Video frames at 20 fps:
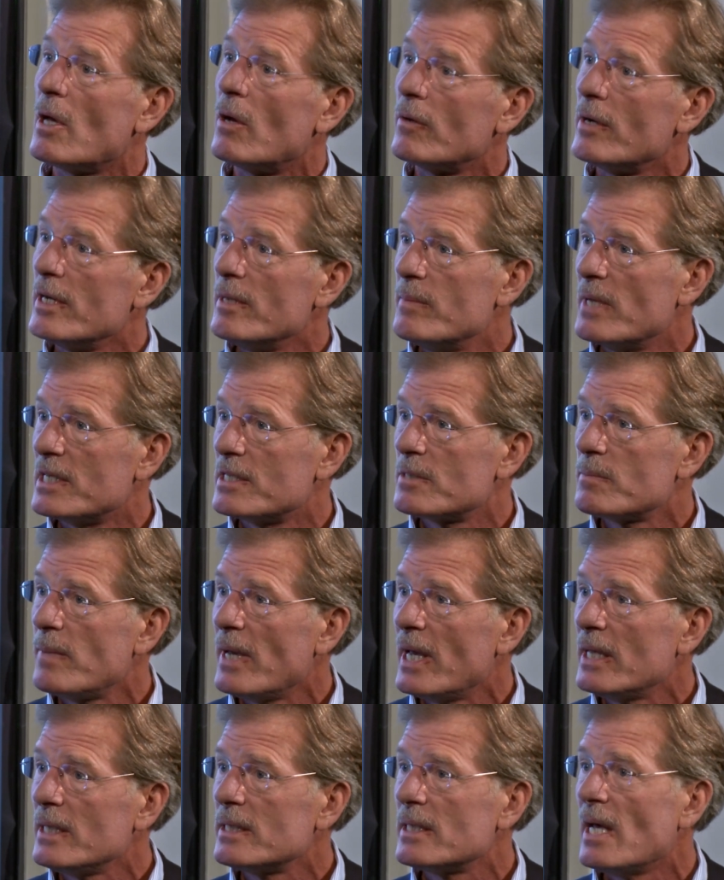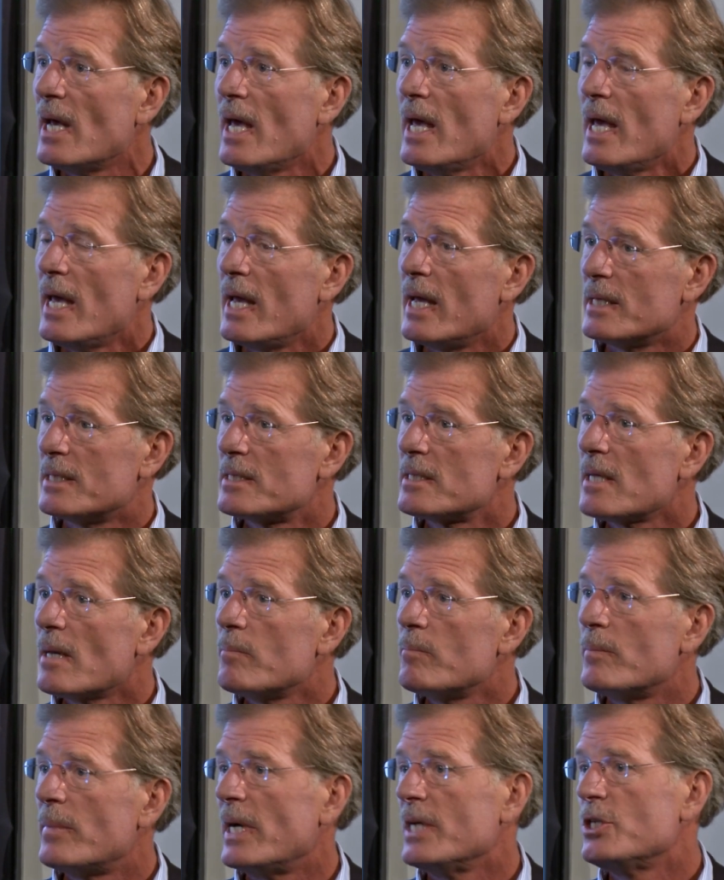already been spent and
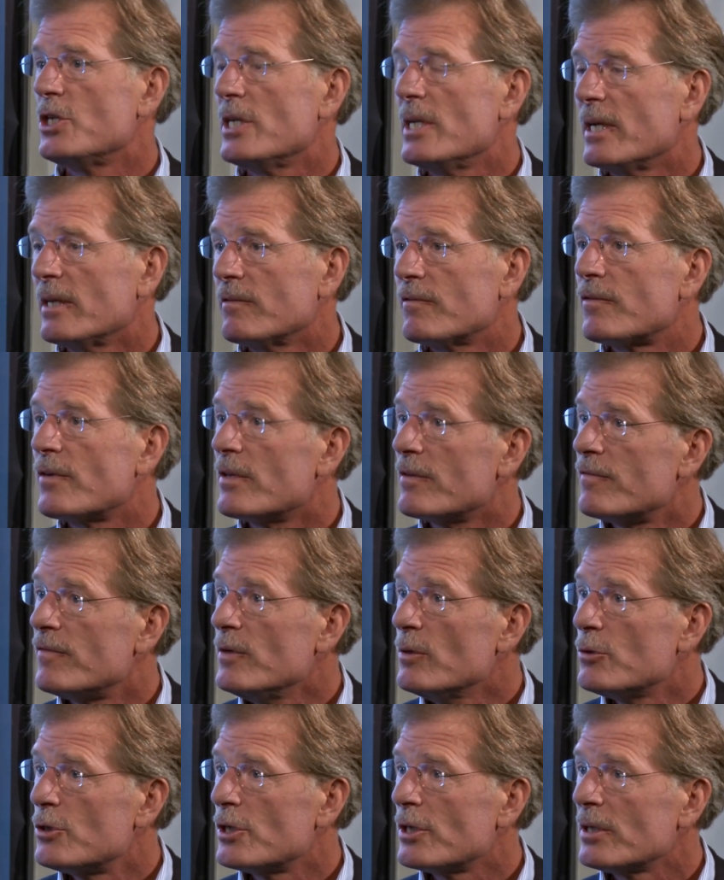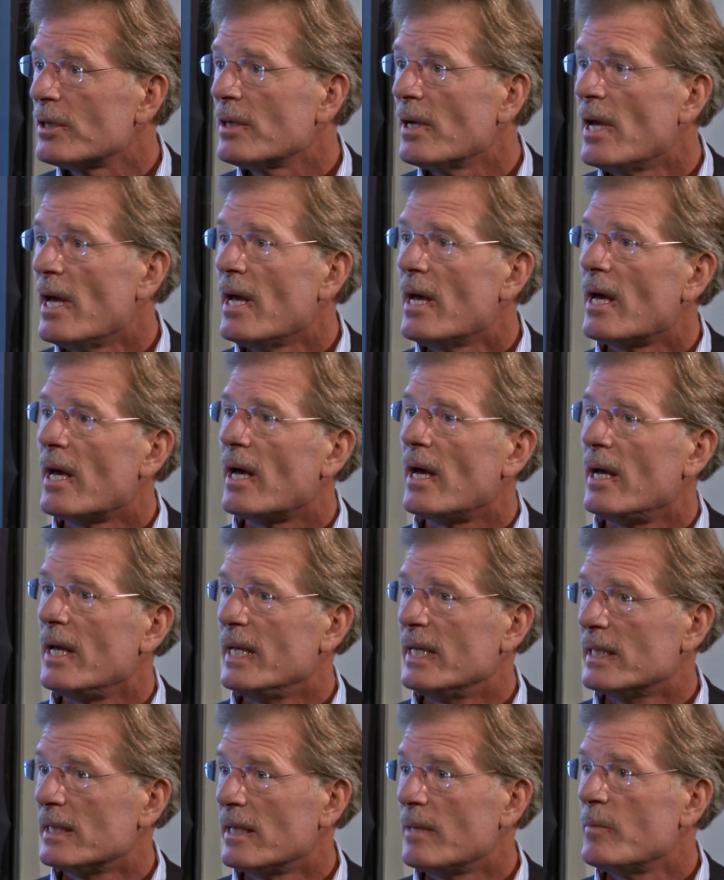some budgeting for the future uh,
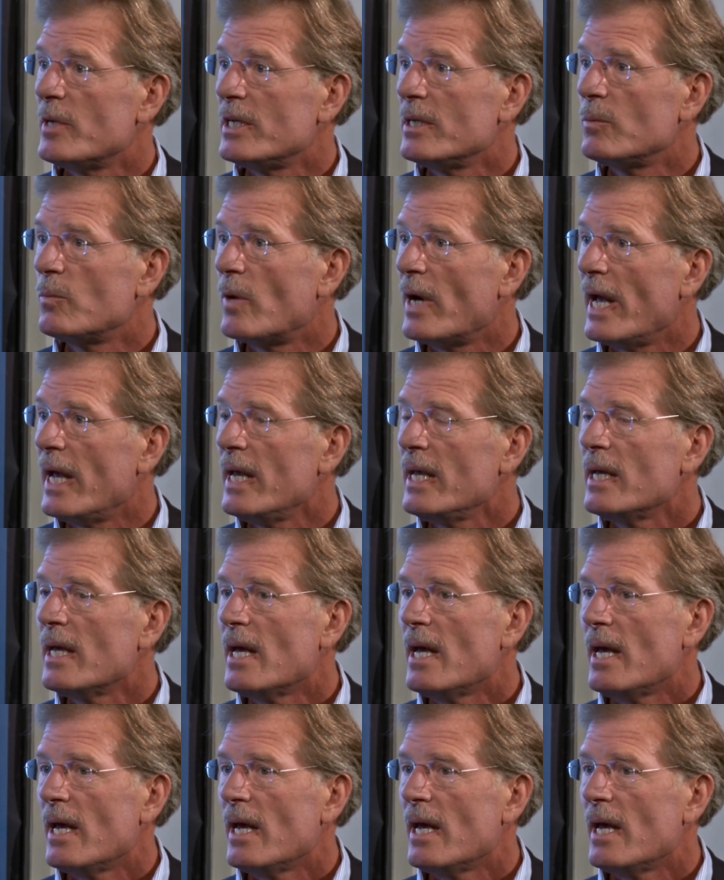in a limited way.